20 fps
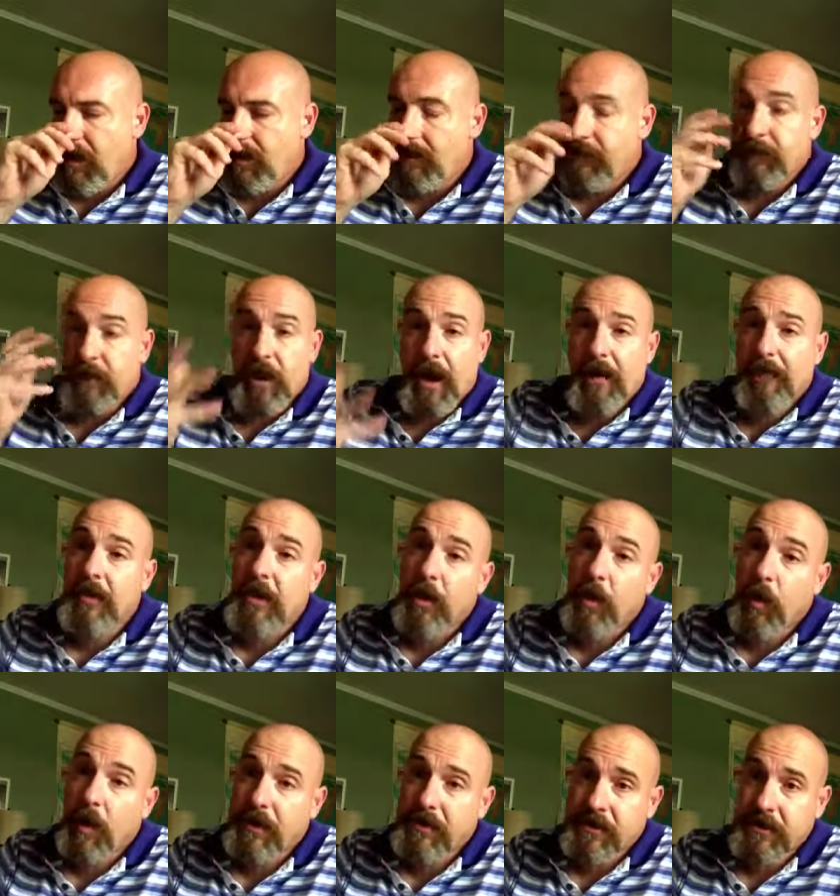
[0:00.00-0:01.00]
if you have any
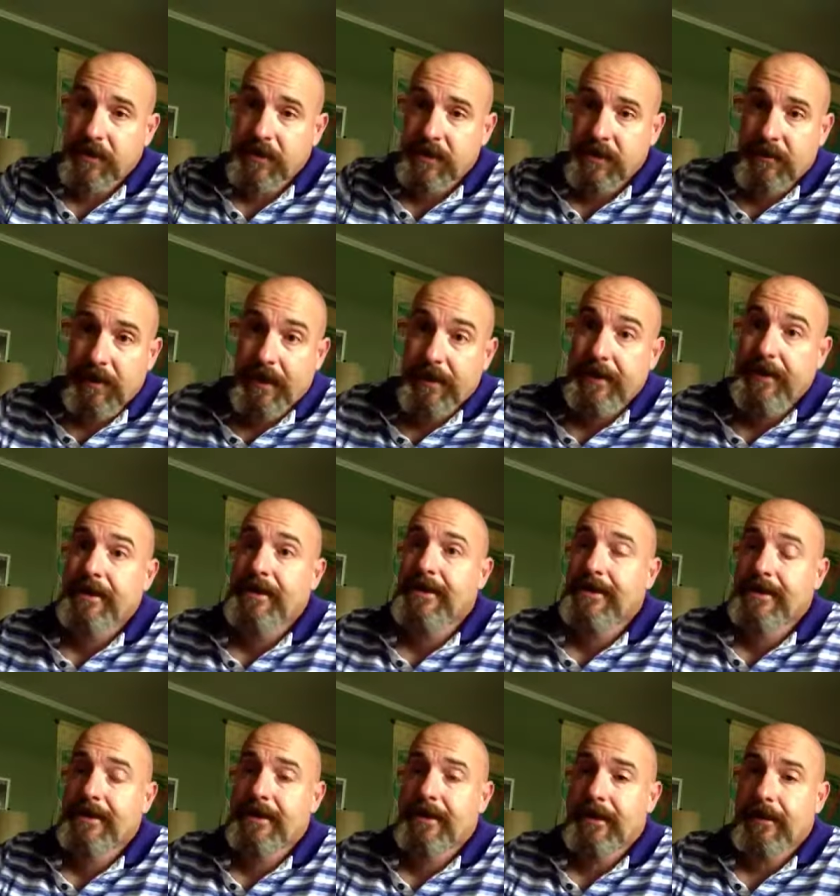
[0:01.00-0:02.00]
questions about
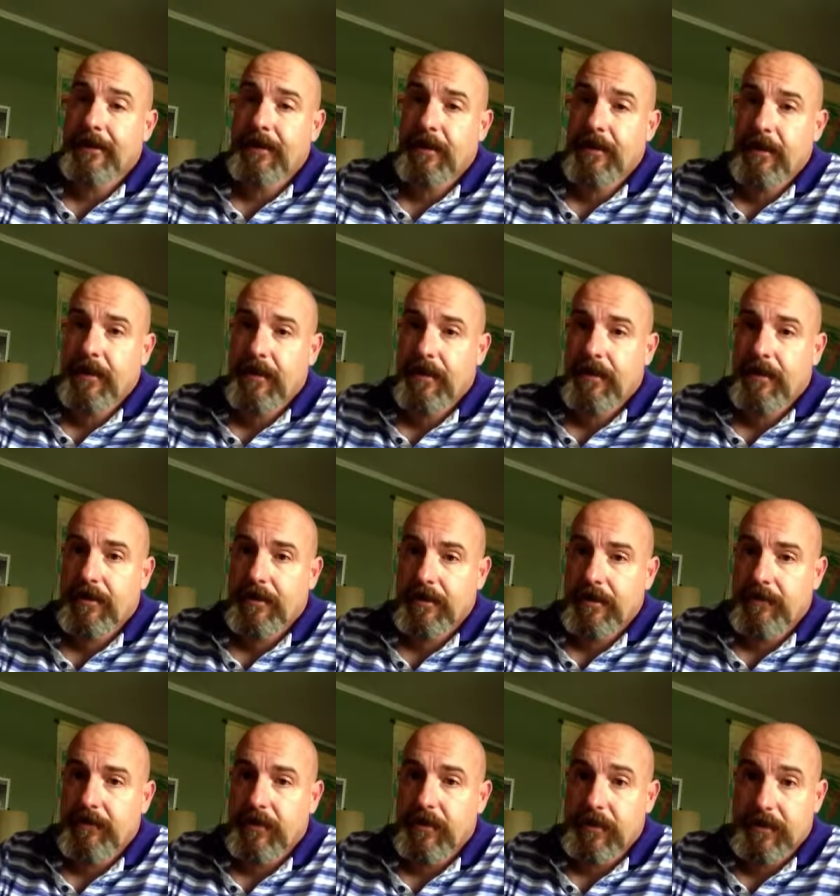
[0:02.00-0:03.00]
anything, uh,
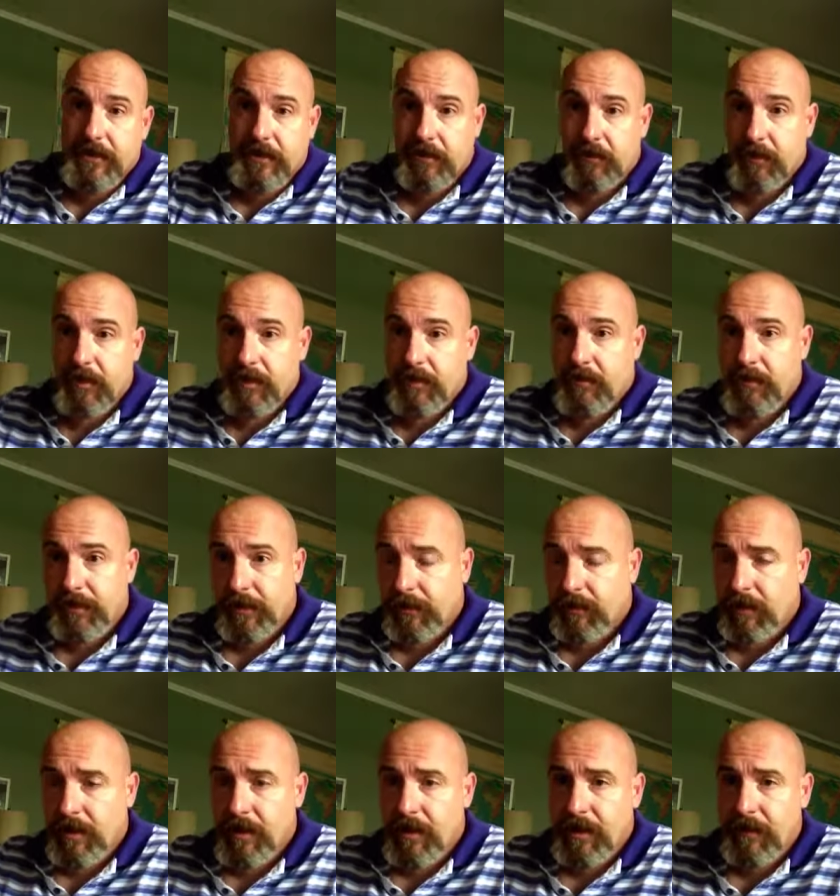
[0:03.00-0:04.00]
if you disagree with the
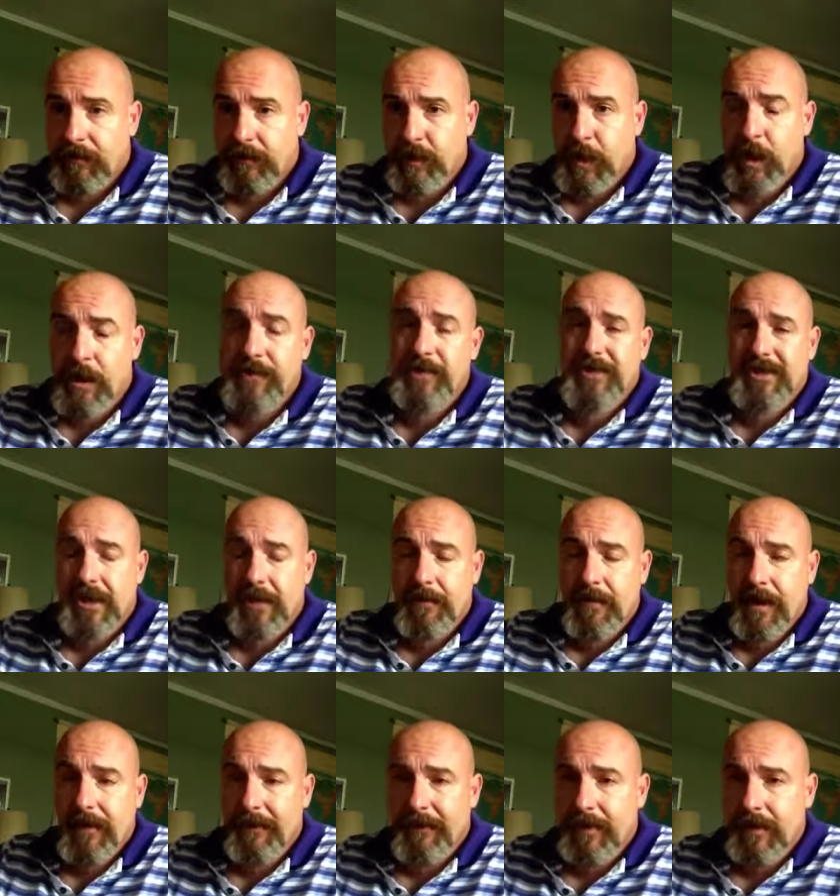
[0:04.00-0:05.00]
grade, if you don't understand
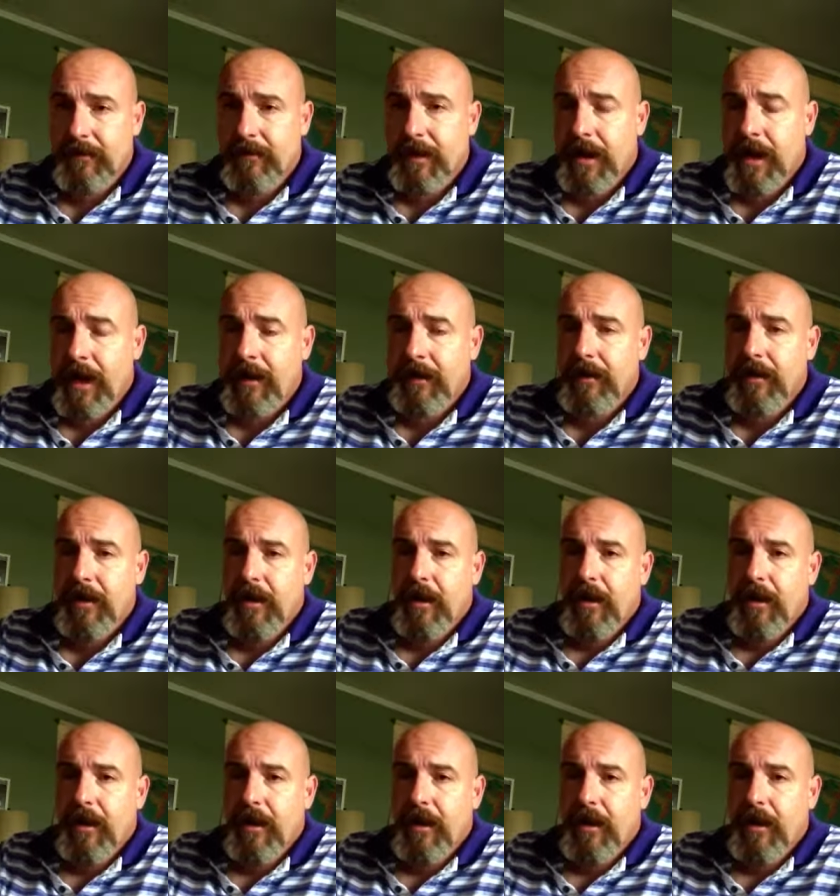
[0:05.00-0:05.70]
my feedback,